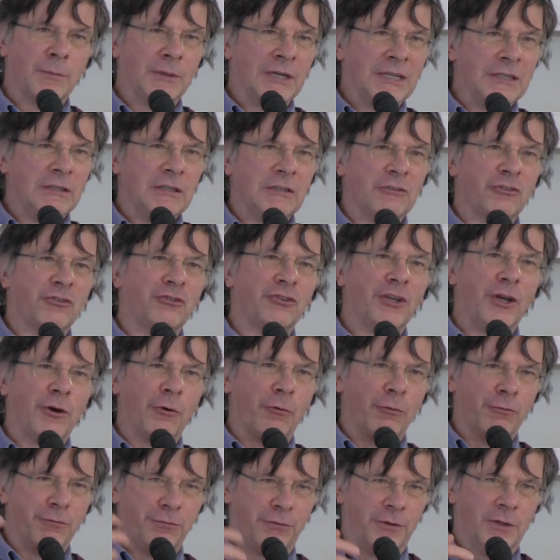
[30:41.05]
But it
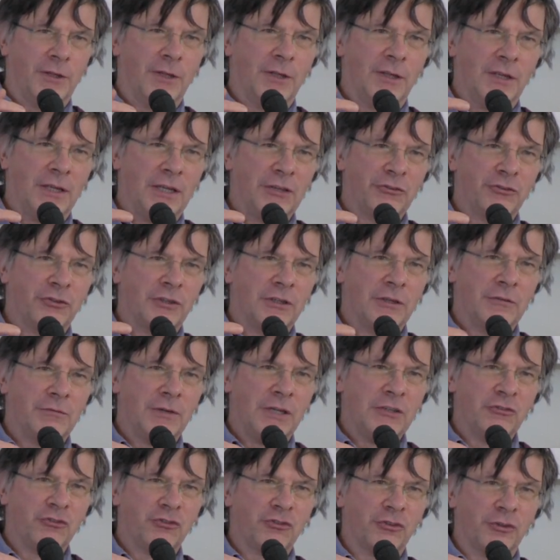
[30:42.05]
itself is an
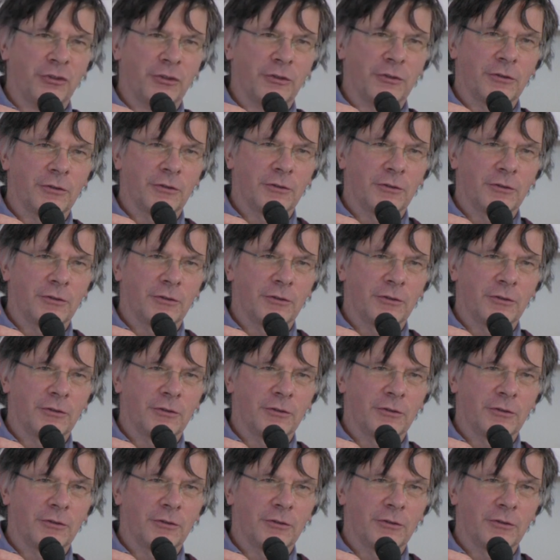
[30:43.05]
invention.